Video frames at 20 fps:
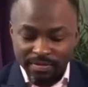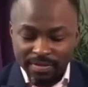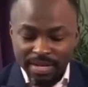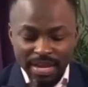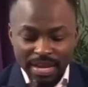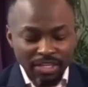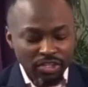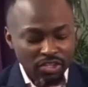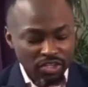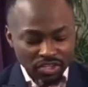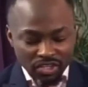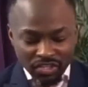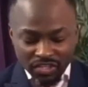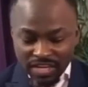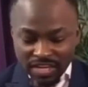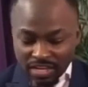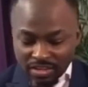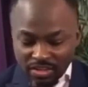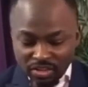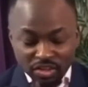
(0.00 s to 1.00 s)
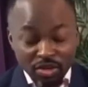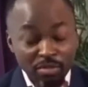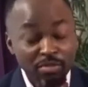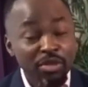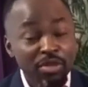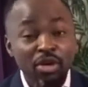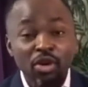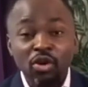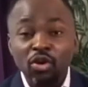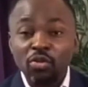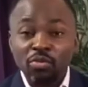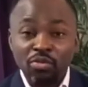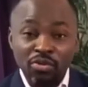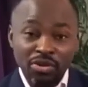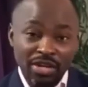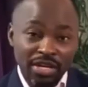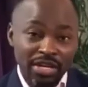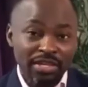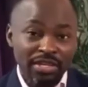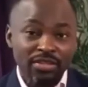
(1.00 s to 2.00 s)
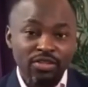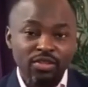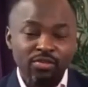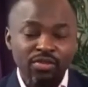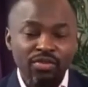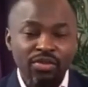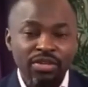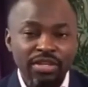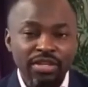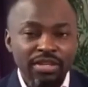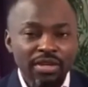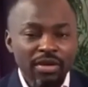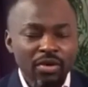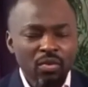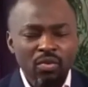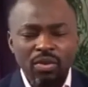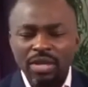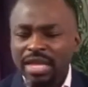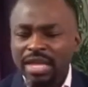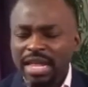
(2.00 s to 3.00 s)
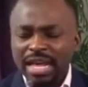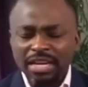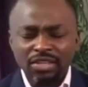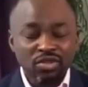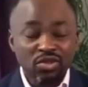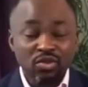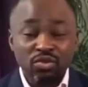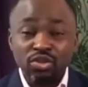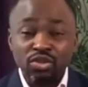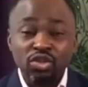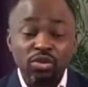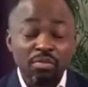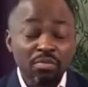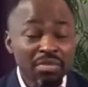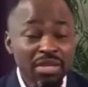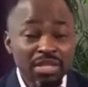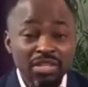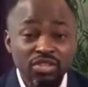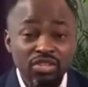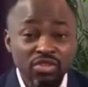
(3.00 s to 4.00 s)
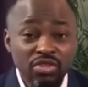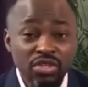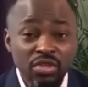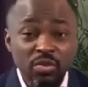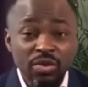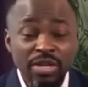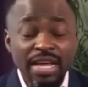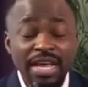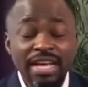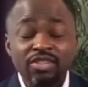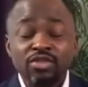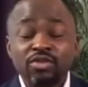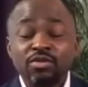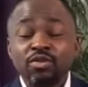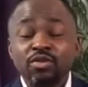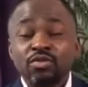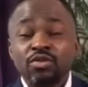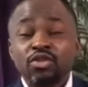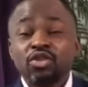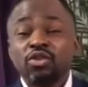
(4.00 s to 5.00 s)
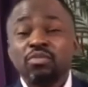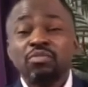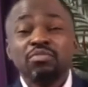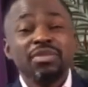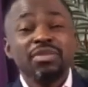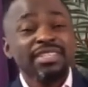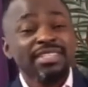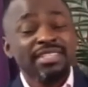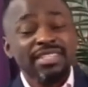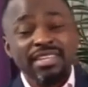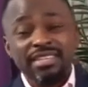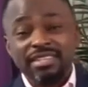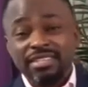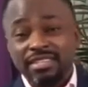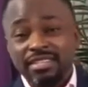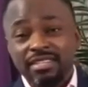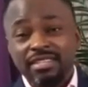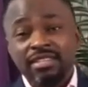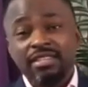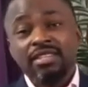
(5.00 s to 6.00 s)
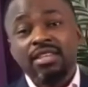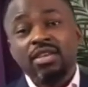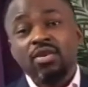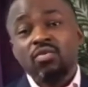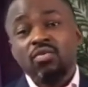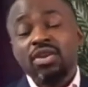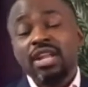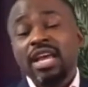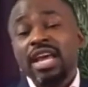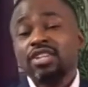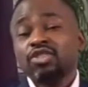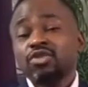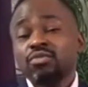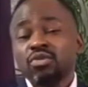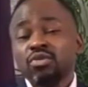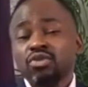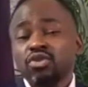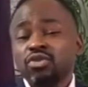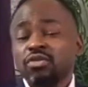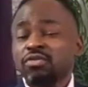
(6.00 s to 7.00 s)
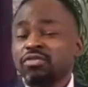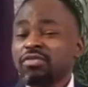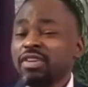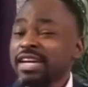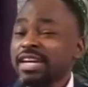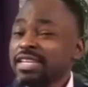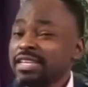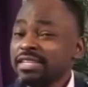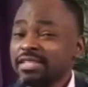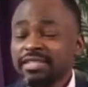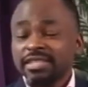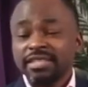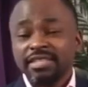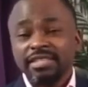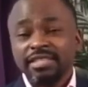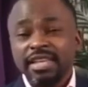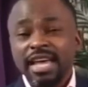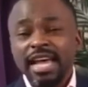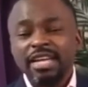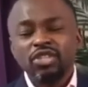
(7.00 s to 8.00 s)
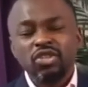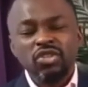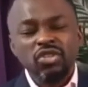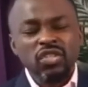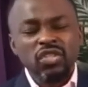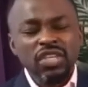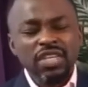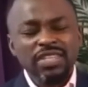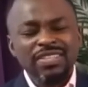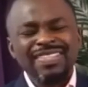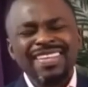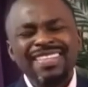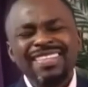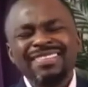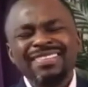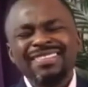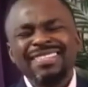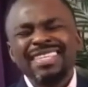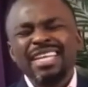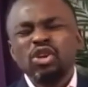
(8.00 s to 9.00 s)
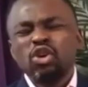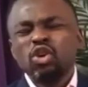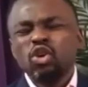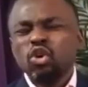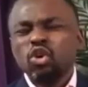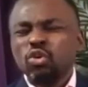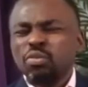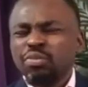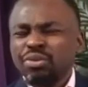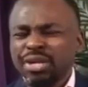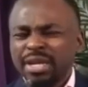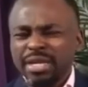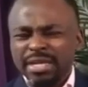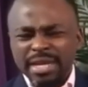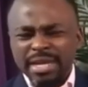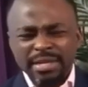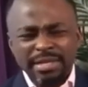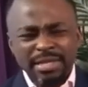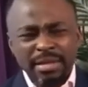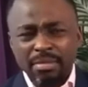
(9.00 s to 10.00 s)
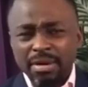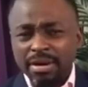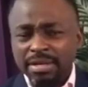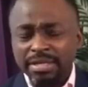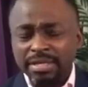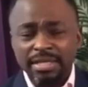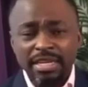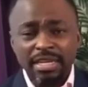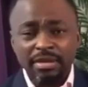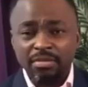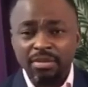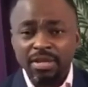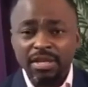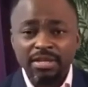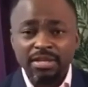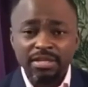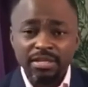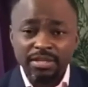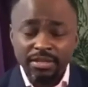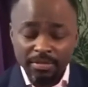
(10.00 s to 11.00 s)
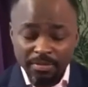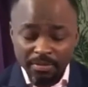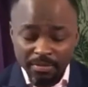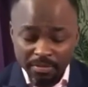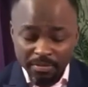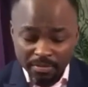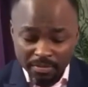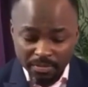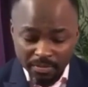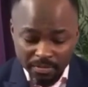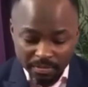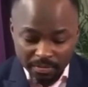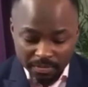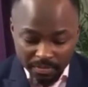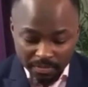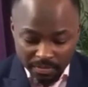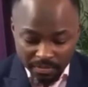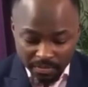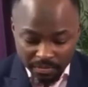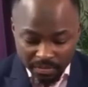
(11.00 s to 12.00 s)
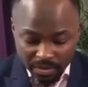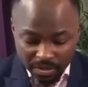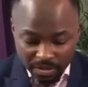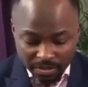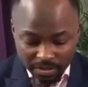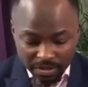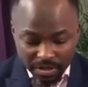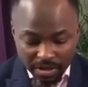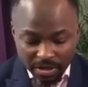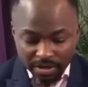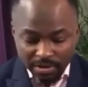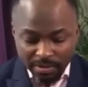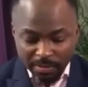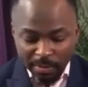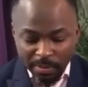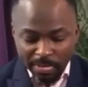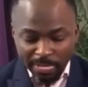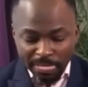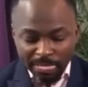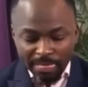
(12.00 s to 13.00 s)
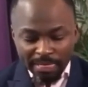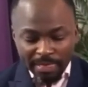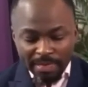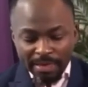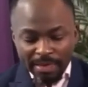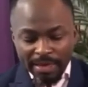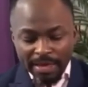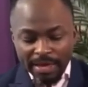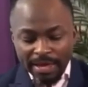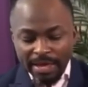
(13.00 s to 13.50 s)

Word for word: I just sense something opening in the spirit, whether it has to do with your ministry, whether it has to do with your business, whether it has to do with your finances. I just sense that there is an opening that is about to take place. Amen. Praise God. Hallelujah.